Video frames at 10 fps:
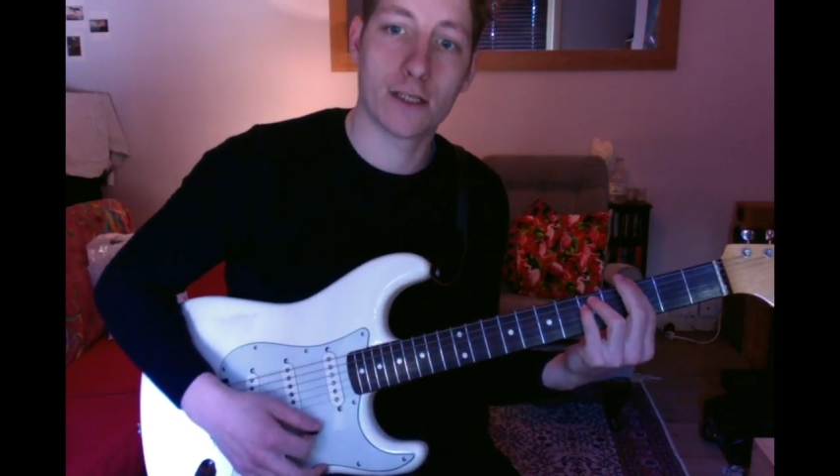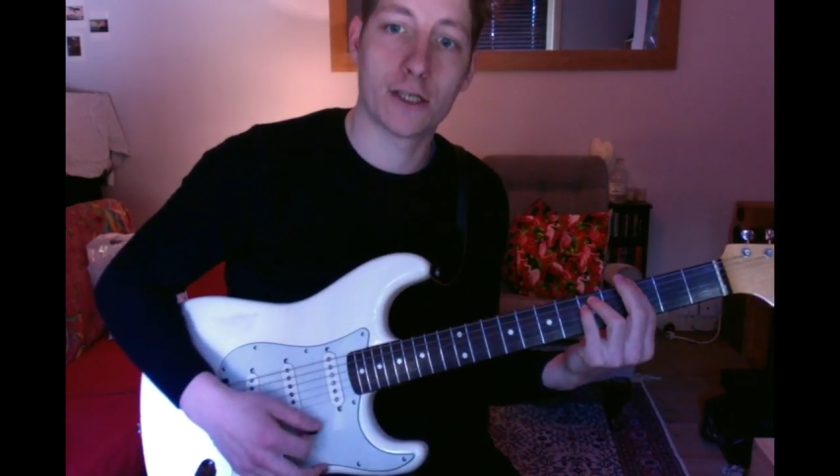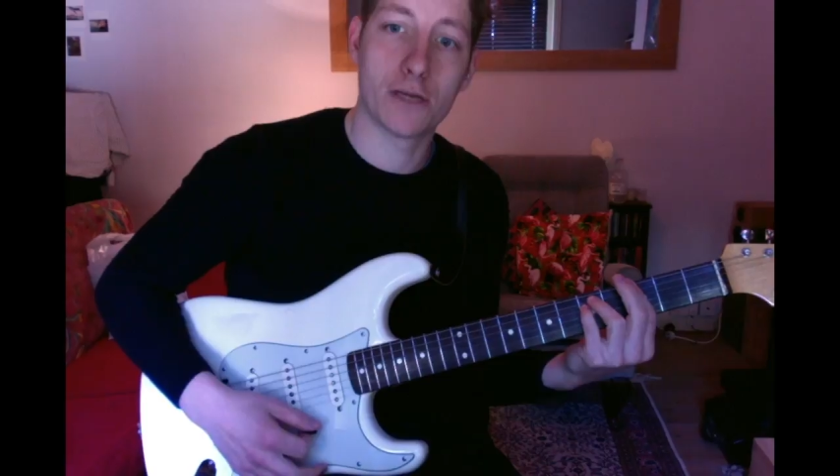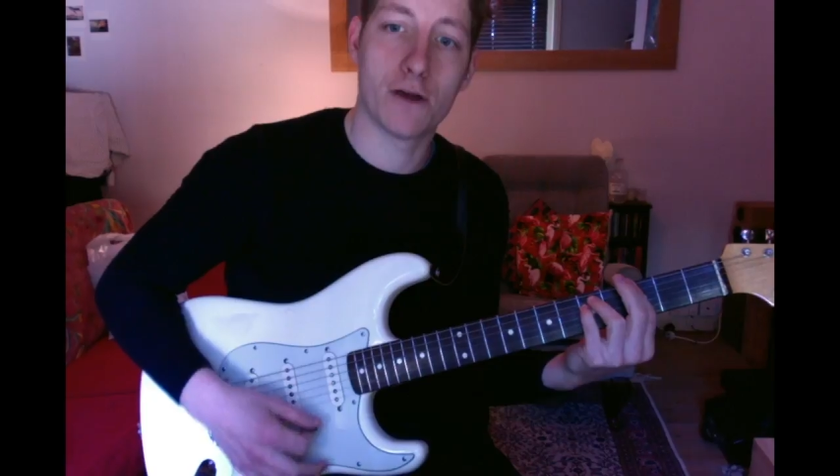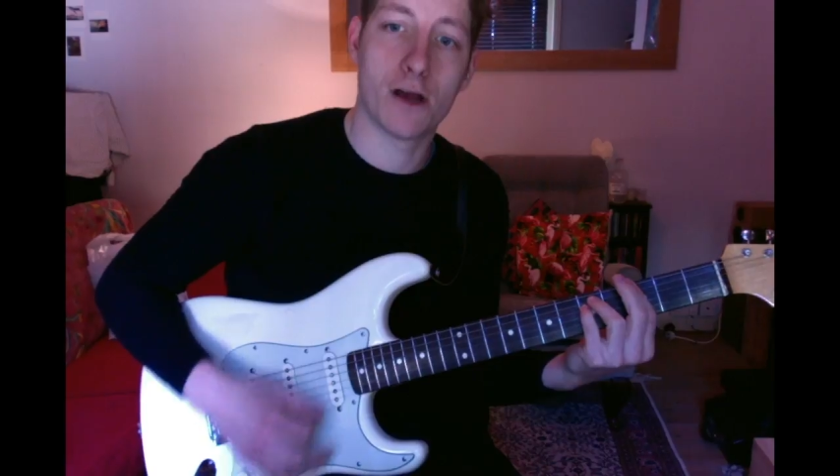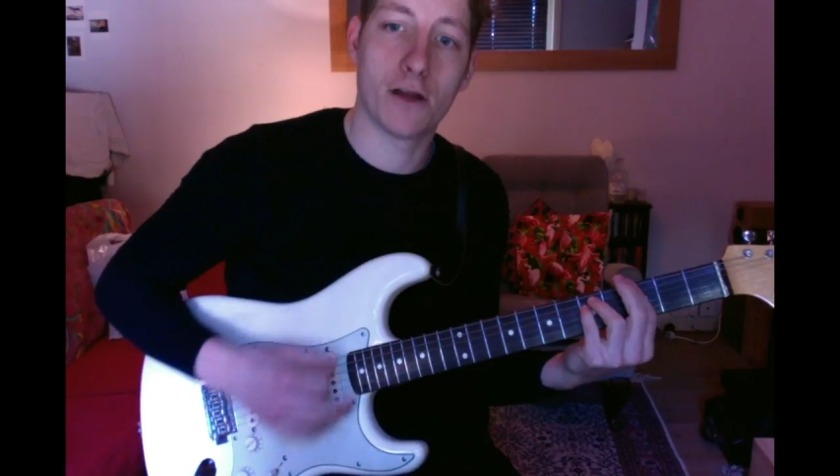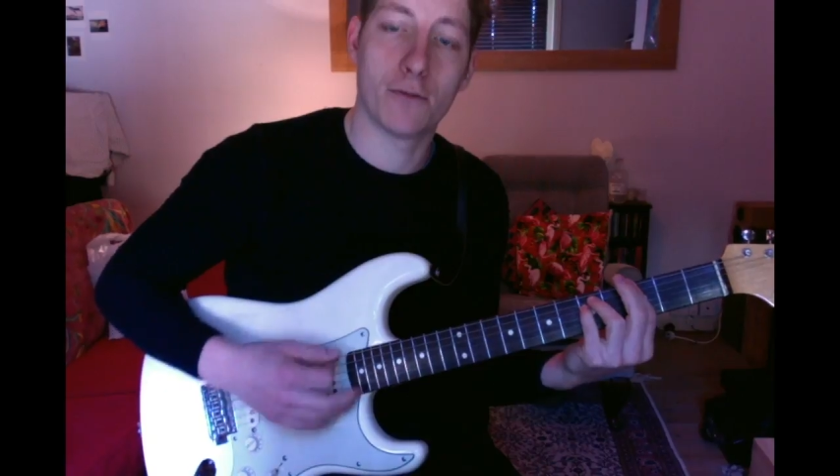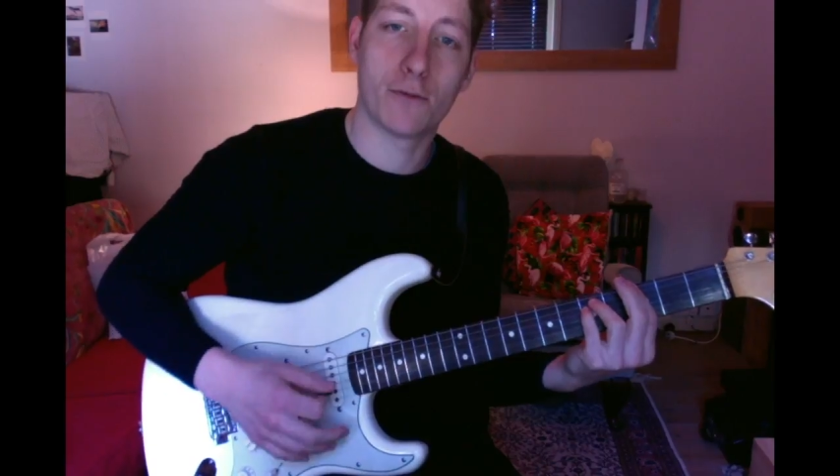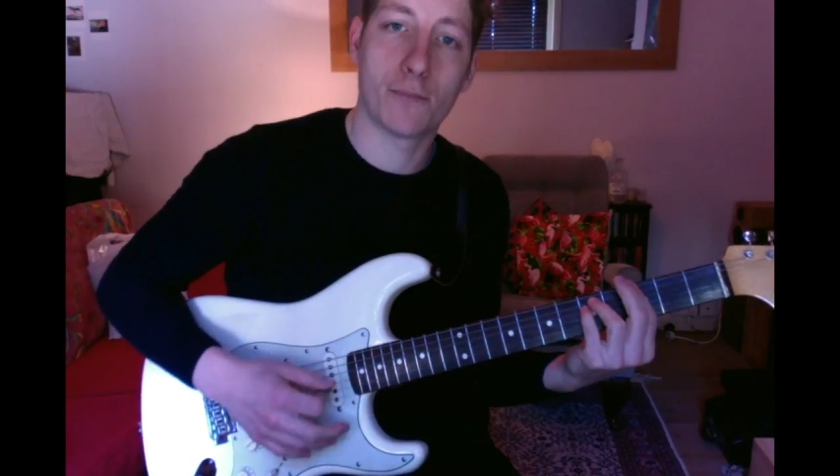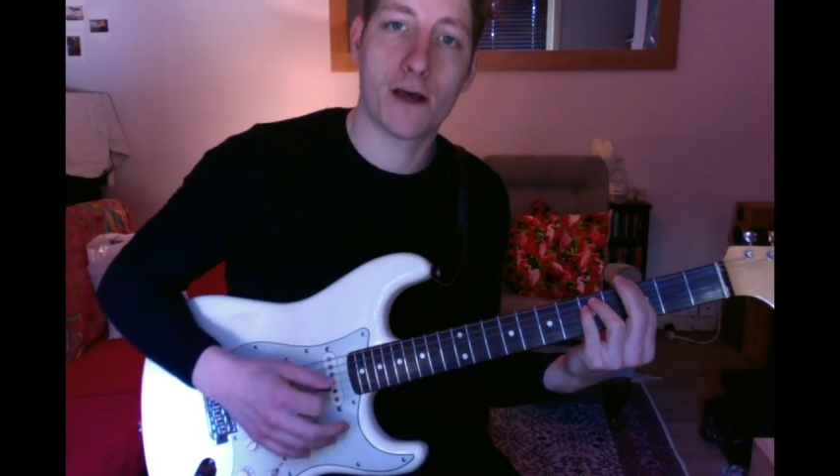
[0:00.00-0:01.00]
a G
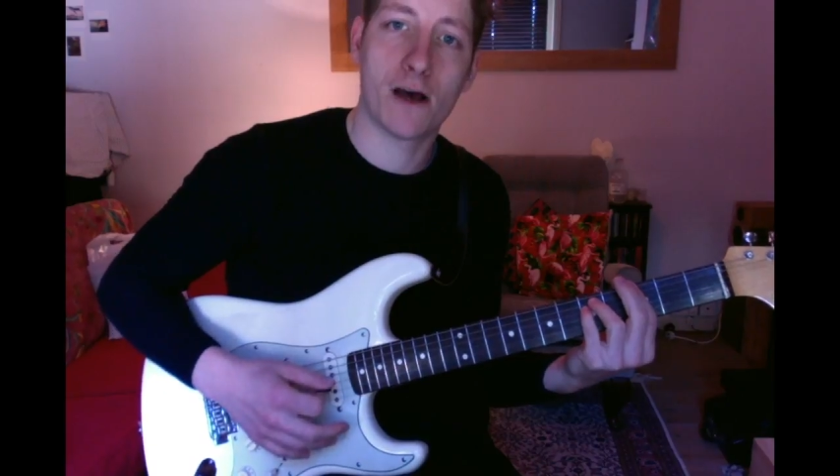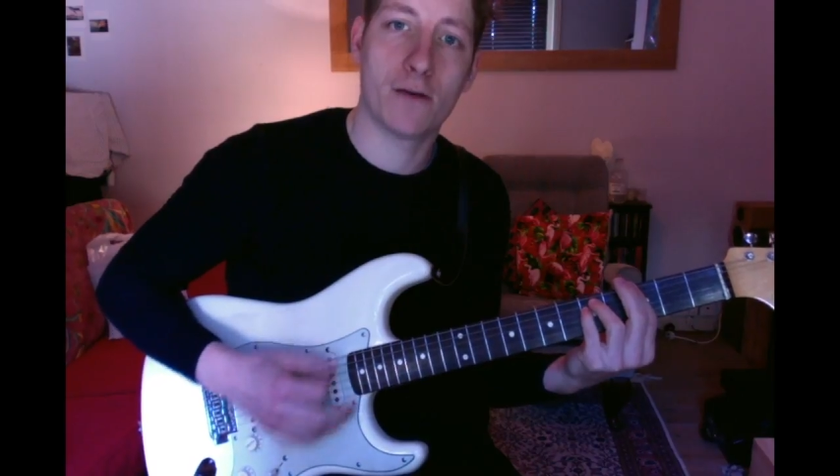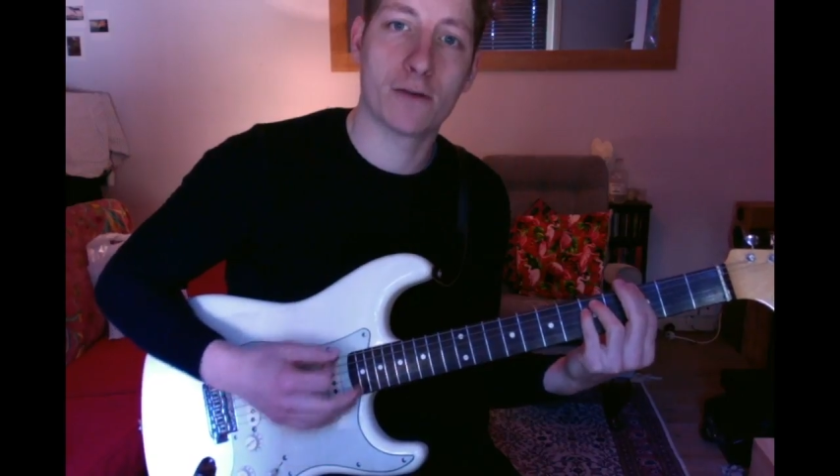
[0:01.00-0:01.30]
minor with a bar,